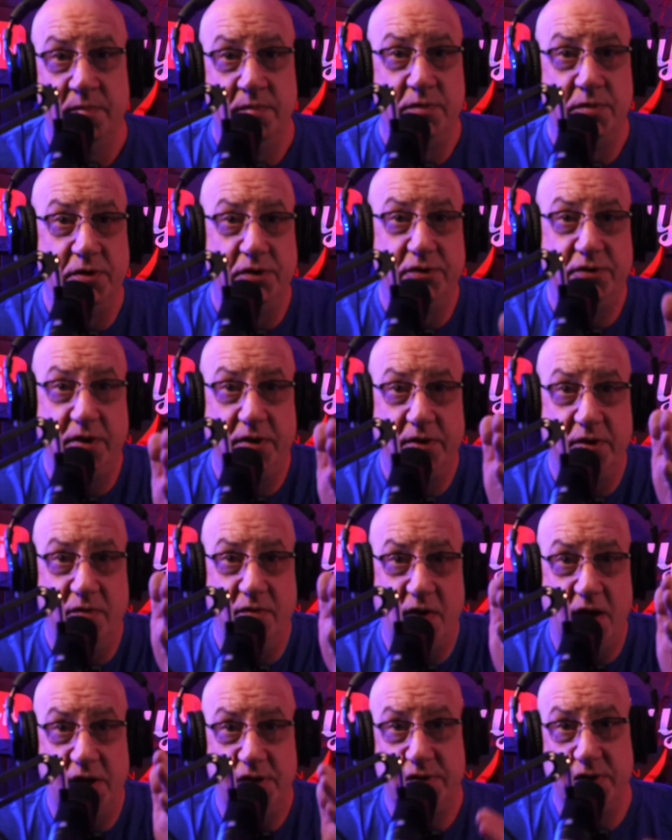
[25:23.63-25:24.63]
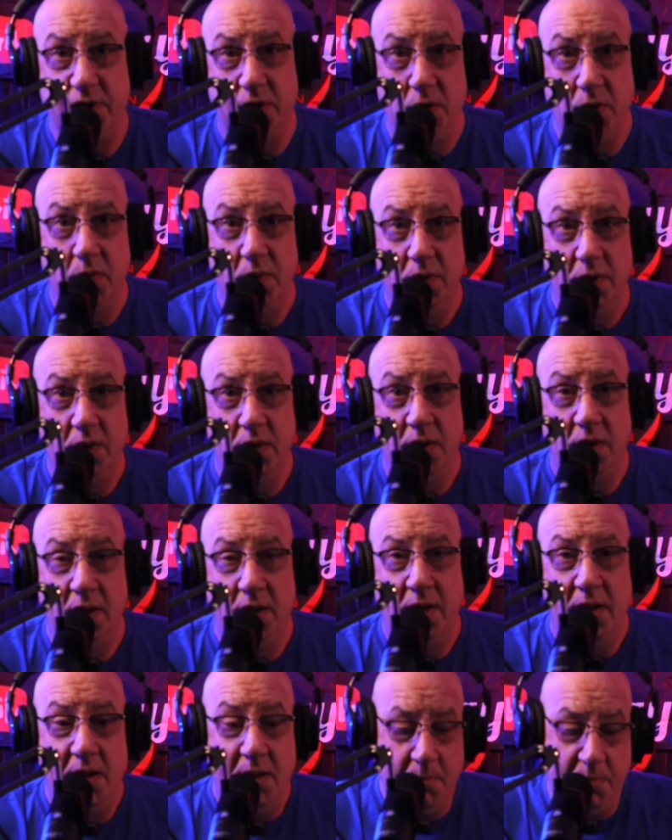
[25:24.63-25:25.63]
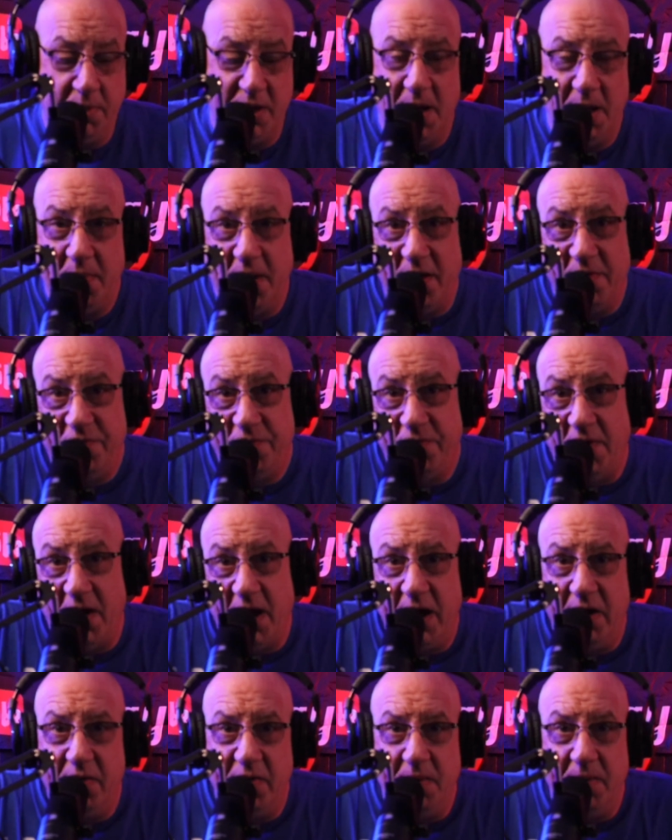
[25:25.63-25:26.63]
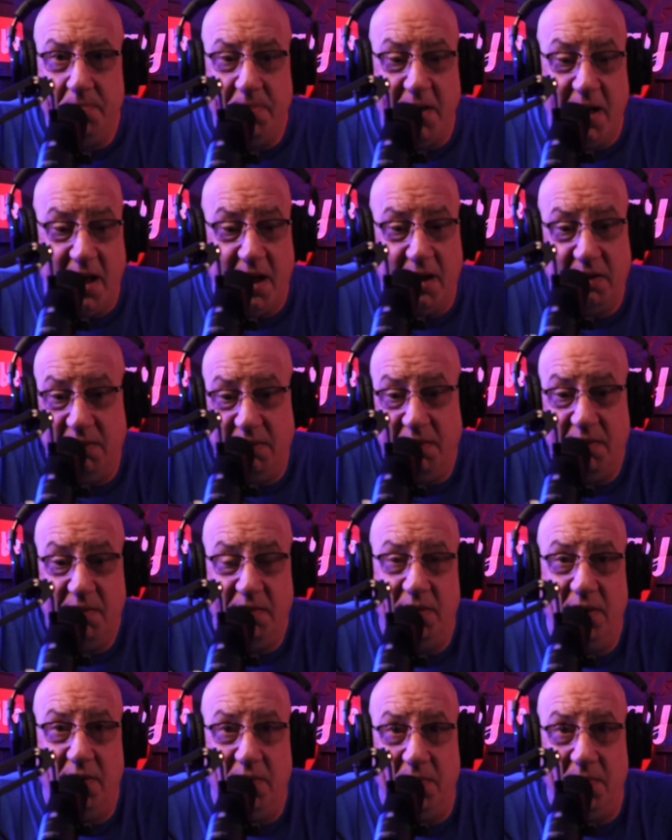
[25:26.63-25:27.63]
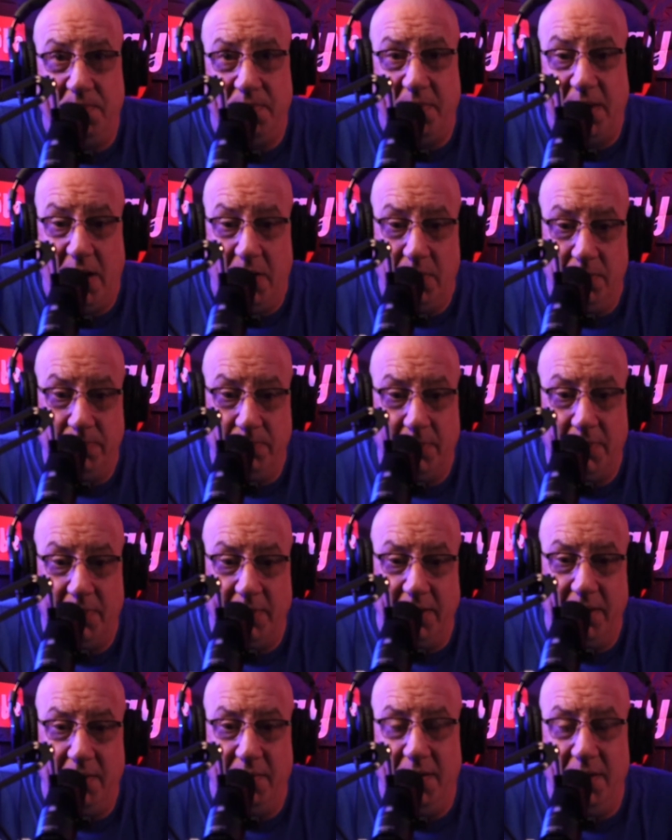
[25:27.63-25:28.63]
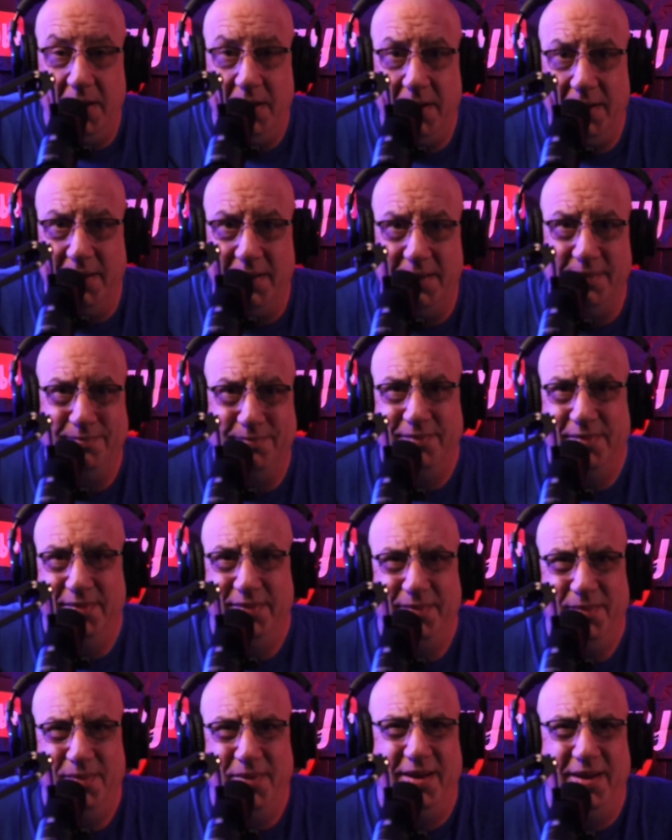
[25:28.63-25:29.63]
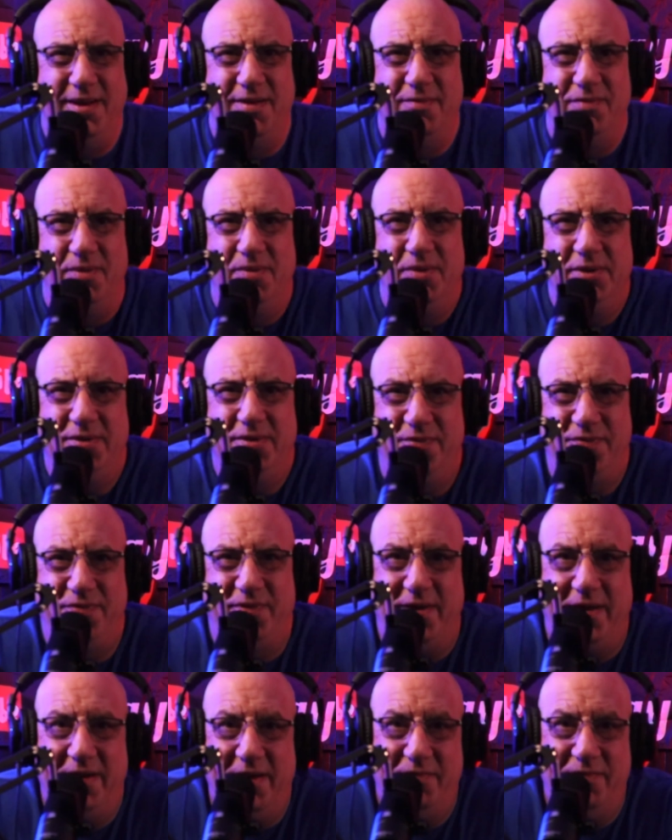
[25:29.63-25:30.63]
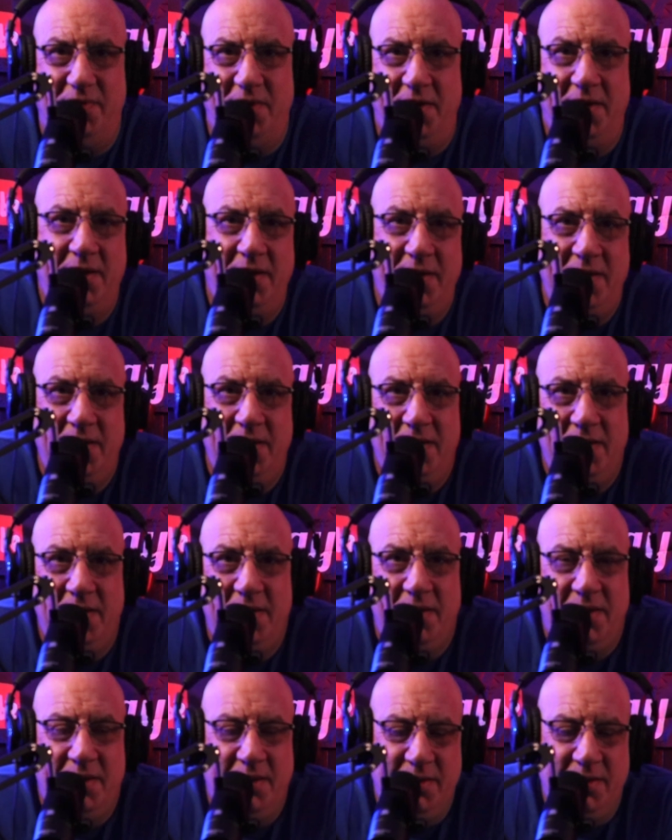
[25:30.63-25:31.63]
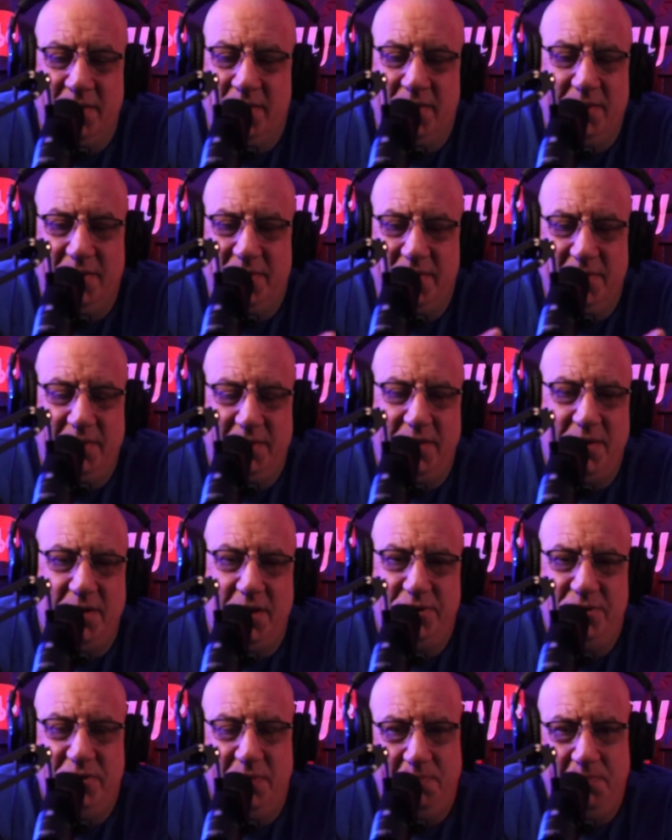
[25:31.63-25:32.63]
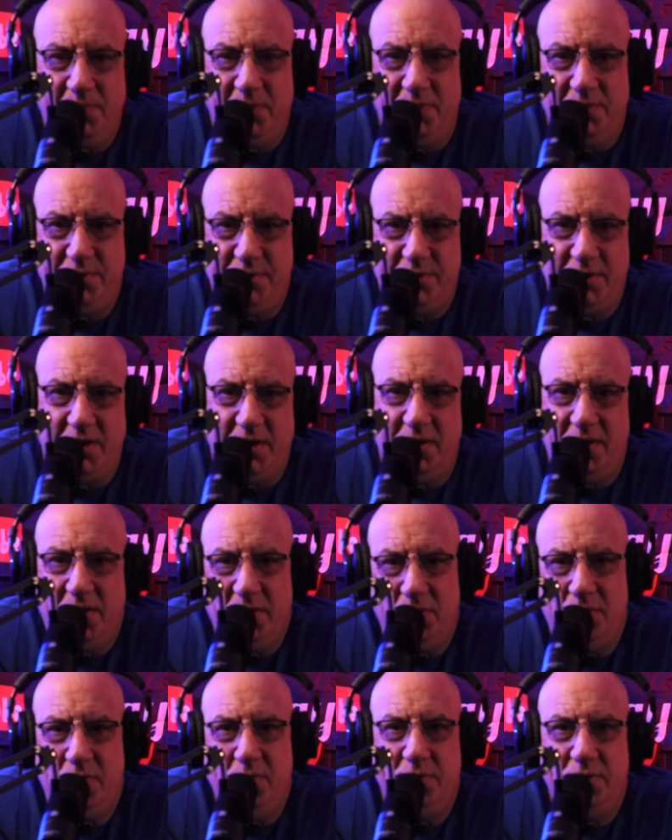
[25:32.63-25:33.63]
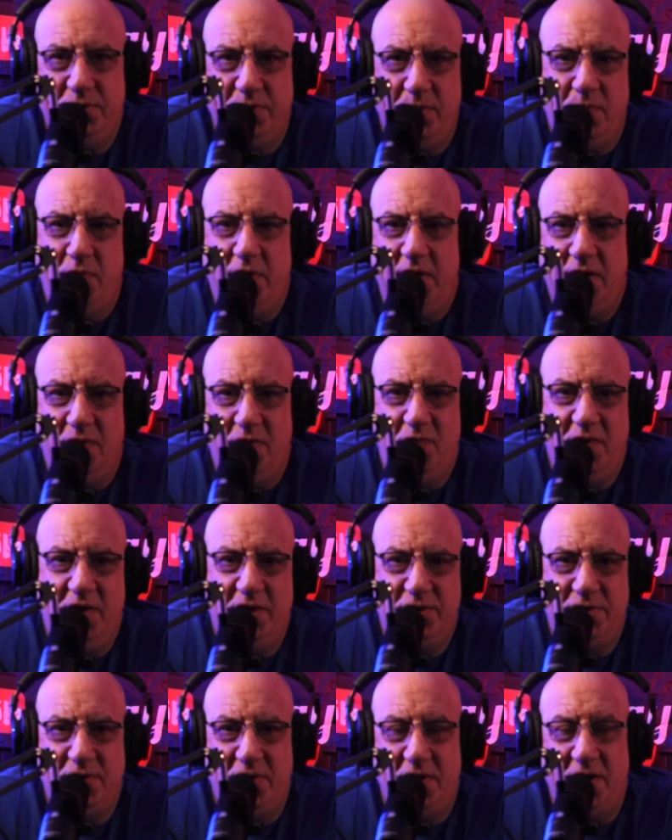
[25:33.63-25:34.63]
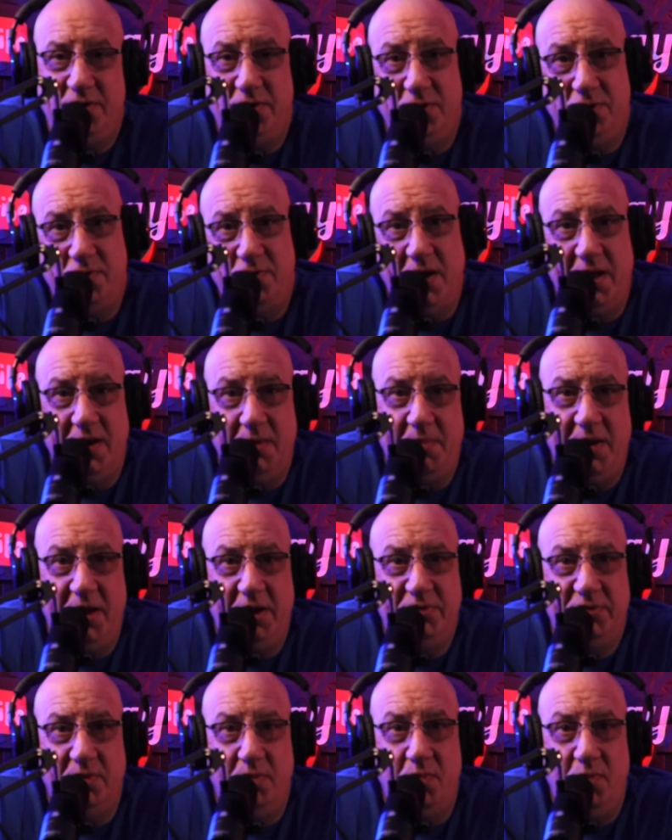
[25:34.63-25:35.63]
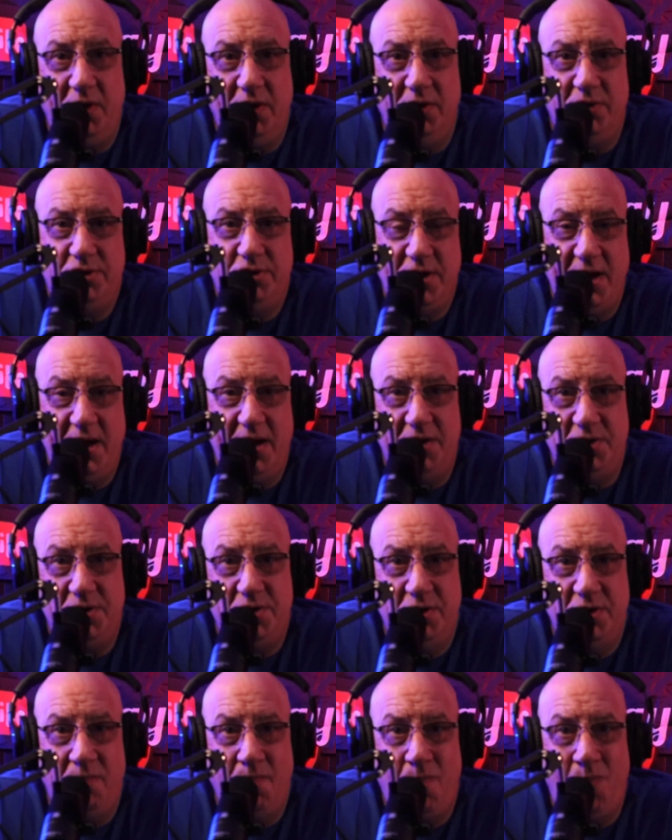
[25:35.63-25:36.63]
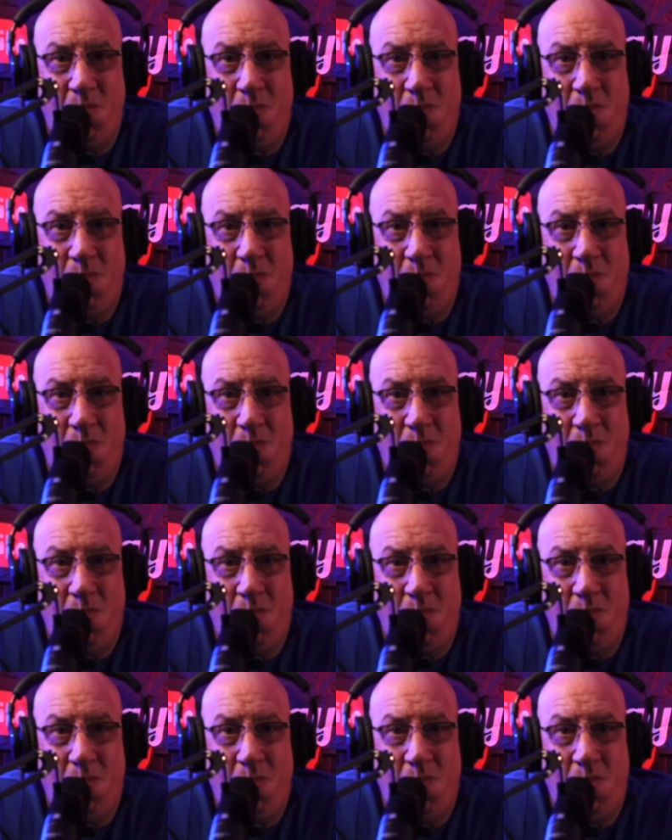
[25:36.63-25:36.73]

Just like the rest of you. But I'm not firing back. Oh, you're a proud boy, you're an idiot. Whatever, what the fuck ever. Cut your bullshit, do some real research, and try to make some real change.